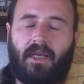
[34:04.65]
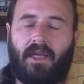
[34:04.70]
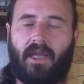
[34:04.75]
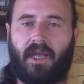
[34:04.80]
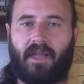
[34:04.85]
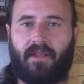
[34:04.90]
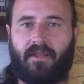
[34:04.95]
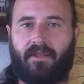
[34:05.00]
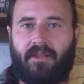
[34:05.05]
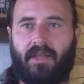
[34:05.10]

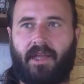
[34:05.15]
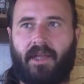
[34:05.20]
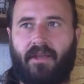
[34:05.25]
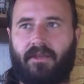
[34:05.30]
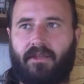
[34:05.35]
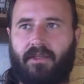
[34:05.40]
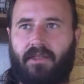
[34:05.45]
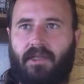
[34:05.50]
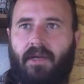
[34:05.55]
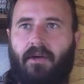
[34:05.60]

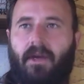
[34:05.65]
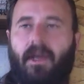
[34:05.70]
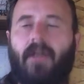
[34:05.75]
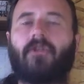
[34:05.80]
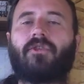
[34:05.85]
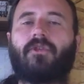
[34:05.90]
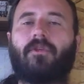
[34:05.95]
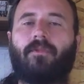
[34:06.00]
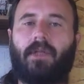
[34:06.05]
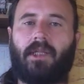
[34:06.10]
And now
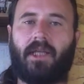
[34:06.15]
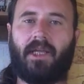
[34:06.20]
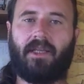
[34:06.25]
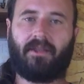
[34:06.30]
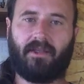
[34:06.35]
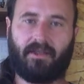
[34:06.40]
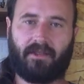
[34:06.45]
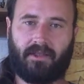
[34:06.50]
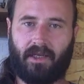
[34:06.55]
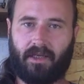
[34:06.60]
extrapolate
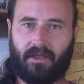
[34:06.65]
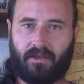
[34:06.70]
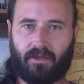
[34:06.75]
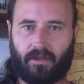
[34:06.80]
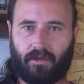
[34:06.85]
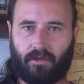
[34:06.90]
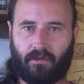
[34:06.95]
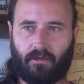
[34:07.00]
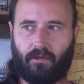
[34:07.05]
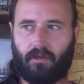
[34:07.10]
this
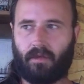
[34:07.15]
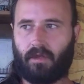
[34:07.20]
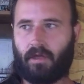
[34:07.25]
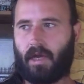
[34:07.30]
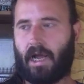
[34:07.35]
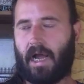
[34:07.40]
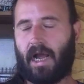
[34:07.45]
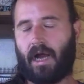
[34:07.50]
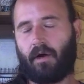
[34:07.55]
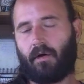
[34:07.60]
into
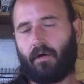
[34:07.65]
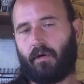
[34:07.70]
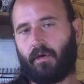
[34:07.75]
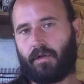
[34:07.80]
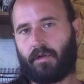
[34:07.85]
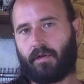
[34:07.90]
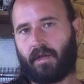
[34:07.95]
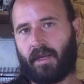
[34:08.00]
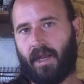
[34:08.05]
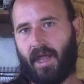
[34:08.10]
how
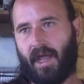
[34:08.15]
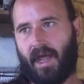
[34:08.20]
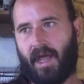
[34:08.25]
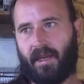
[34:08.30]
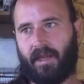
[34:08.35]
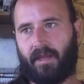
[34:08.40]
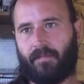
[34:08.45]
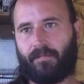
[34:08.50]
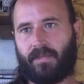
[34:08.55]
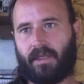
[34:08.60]
you can
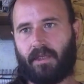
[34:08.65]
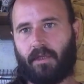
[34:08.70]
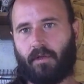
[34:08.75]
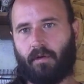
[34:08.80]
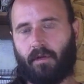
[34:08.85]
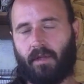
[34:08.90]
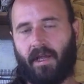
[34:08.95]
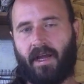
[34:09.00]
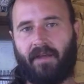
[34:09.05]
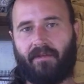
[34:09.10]
edit
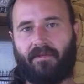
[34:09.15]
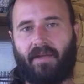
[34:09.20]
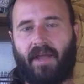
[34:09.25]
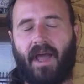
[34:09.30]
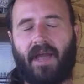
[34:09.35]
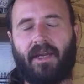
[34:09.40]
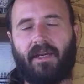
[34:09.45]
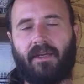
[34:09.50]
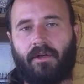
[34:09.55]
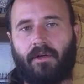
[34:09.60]
your life,
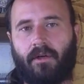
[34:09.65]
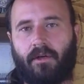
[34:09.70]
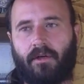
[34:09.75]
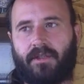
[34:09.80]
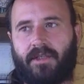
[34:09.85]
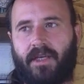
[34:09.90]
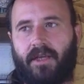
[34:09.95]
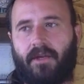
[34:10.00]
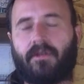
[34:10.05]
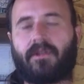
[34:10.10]
edit your
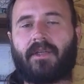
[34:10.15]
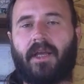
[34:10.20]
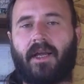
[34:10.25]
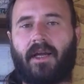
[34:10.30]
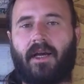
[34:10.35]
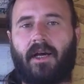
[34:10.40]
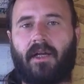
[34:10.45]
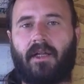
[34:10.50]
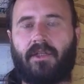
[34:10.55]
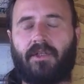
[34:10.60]

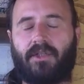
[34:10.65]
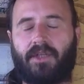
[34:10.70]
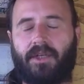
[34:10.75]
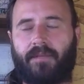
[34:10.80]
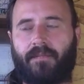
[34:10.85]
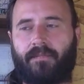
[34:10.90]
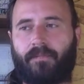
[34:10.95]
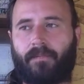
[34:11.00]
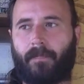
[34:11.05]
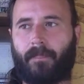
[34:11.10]
psychology,
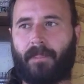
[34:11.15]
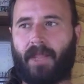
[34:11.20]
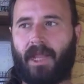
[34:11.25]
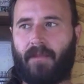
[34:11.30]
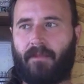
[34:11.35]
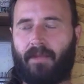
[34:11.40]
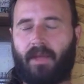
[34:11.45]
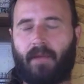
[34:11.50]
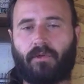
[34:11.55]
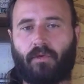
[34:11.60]
and
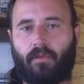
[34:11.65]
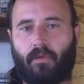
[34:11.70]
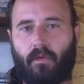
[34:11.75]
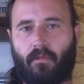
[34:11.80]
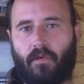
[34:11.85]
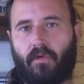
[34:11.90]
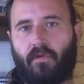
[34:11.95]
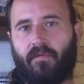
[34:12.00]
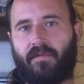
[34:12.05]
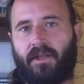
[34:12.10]
be able to
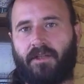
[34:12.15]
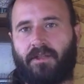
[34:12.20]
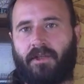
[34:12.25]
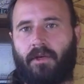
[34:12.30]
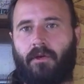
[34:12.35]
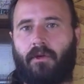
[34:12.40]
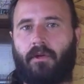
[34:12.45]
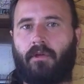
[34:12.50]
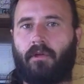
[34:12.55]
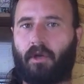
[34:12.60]
remove things that
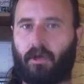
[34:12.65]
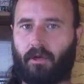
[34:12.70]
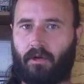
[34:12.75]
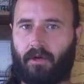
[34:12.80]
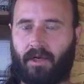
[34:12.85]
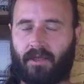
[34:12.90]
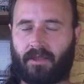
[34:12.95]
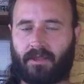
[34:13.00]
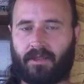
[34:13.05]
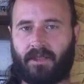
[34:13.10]
are no longer
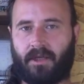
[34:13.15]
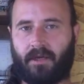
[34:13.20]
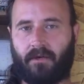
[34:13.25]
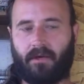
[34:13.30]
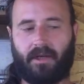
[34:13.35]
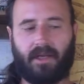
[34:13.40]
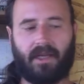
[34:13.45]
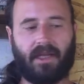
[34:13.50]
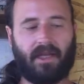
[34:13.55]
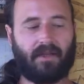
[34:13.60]

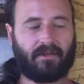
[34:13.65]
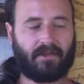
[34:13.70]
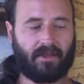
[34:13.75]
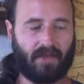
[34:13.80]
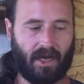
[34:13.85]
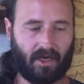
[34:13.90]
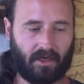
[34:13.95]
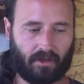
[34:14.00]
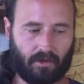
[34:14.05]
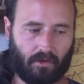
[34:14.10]
necessary, to
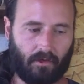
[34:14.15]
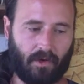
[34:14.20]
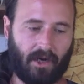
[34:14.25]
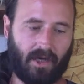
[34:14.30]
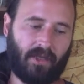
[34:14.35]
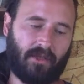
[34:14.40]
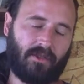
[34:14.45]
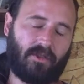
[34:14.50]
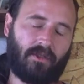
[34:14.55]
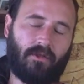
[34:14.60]
not go
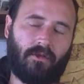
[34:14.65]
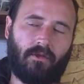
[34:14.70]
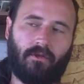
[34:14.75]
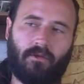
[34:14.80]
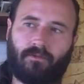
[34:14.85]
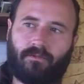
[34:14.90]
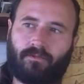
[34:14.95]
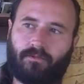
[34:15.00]
on to